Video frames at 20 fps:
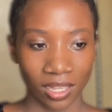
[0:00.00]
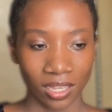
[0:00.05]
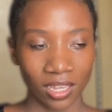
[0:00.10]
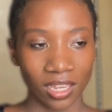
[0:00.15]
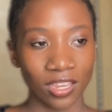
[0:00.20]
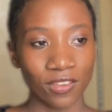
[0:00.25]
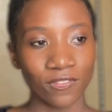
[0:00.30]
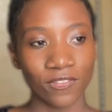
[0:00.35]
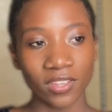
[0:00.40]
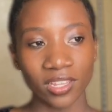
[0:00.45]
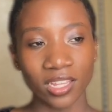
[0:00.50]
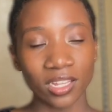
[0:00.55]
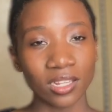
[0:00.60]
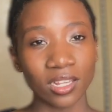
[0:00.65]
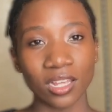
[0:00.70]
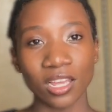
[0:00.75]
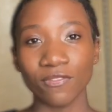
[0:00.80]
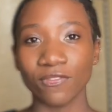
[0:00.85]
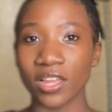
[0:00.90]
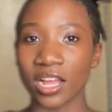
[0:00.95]

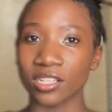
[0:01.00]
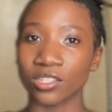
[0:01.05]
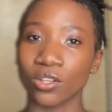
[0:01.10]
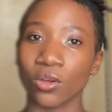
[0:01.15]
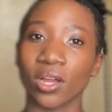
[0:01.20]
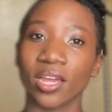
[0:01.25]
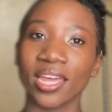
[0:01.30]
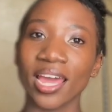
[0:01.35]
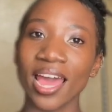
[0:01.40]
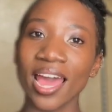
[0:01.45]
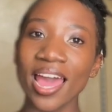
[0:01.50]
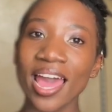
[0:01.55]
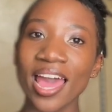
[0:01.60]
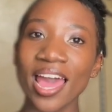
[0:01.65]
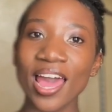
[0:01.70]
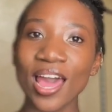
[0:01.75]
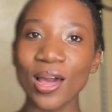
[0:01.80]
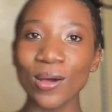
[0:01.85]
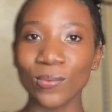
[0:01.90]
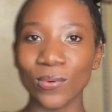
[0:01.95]
If that's
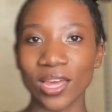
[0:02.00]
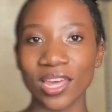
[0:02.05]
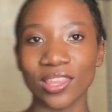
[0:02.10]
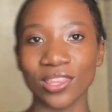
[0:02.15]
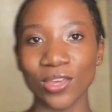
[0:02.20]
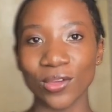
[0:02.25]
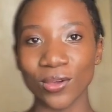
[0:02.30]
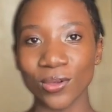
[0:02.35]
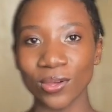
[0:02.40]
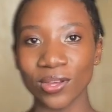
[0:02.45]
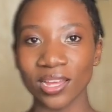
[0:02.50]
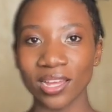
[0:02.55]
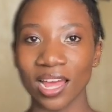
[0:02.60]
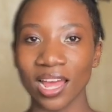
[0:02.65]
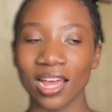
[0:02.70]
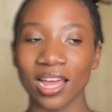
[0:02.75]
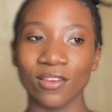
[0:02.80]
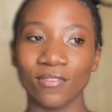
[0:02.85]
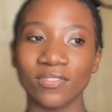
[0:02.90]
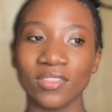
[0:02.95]
okay with you,
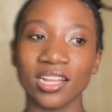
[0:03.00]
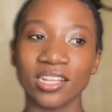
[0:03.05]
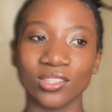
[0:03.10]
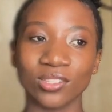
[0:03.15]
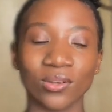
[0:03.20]
if that's